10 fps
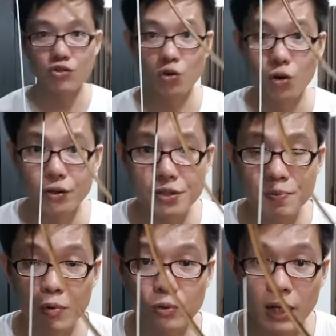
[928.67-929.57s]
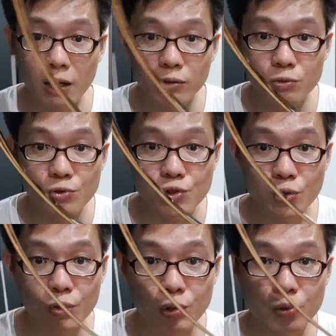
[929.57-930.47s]
draw this bowl now to
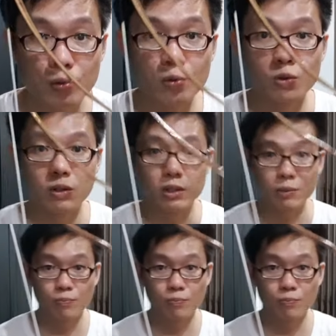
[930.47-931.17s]
show you the